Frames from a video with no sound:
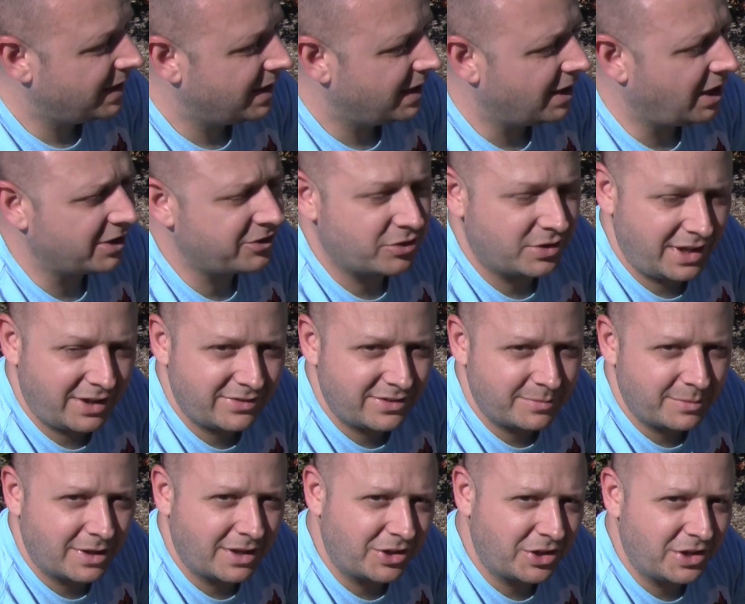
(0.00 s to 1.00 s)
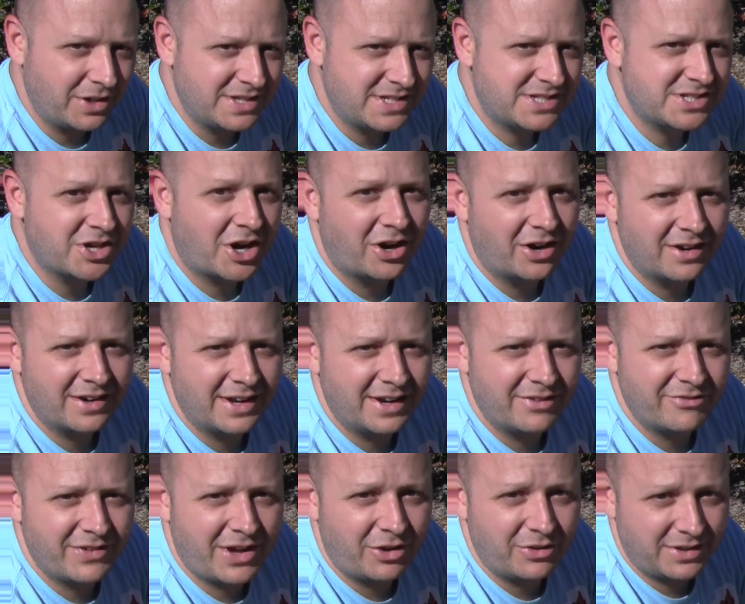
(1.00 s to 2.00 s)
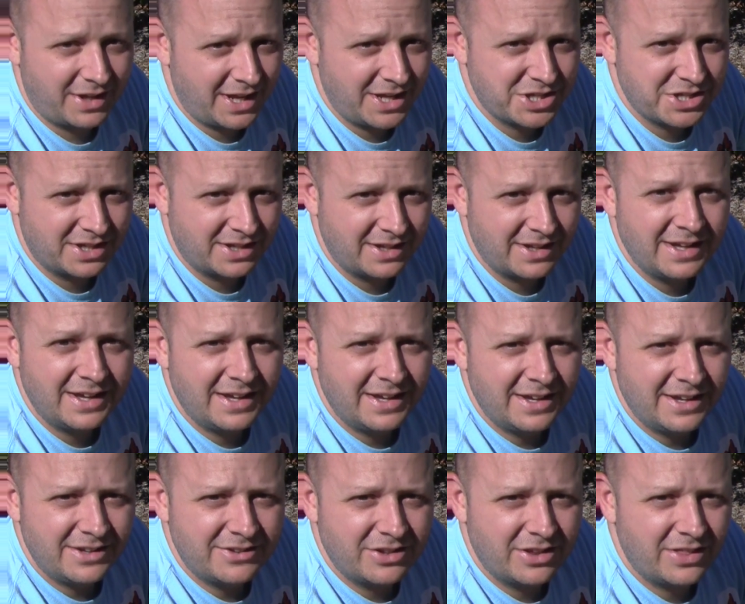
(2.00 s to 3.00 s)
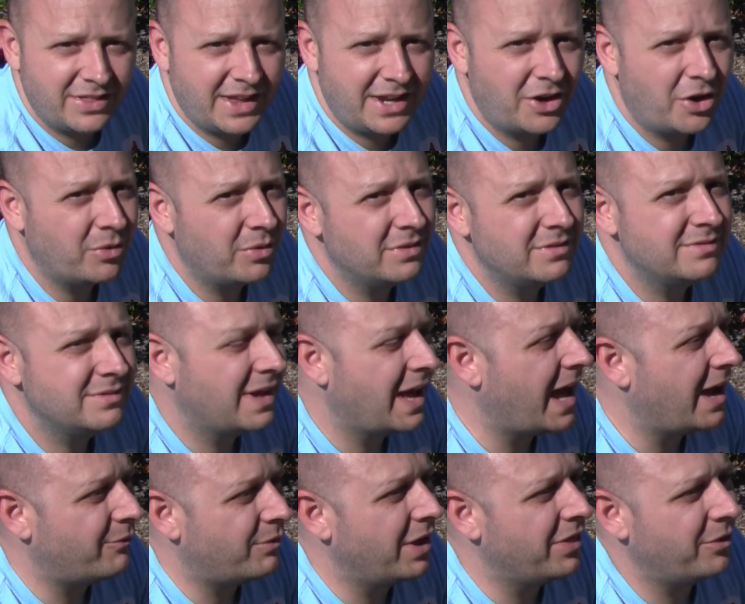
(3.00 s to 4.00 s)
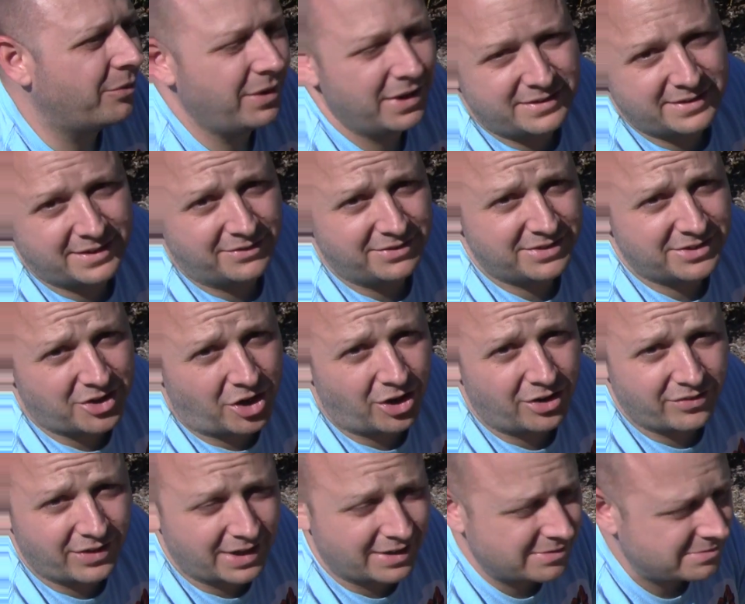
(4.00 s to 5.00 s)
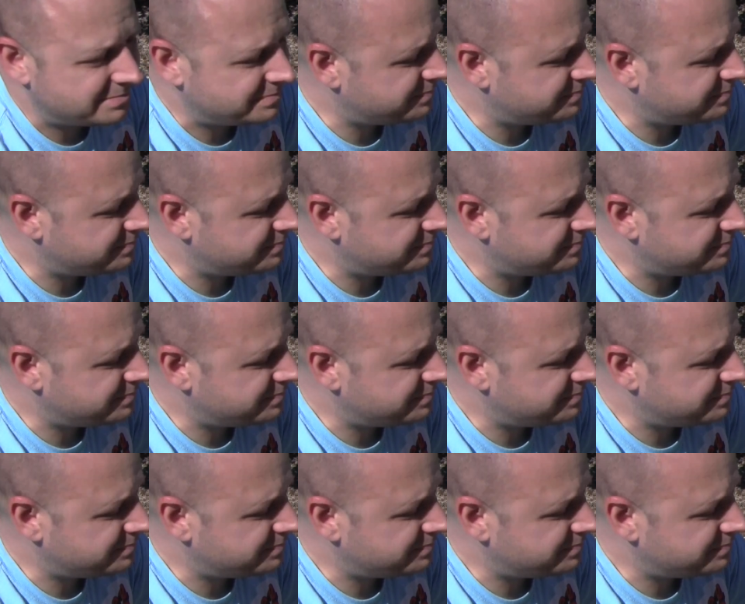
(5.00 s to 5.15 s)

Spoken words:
It also gives them a good start and a foundation so that they don't run the risk of starving.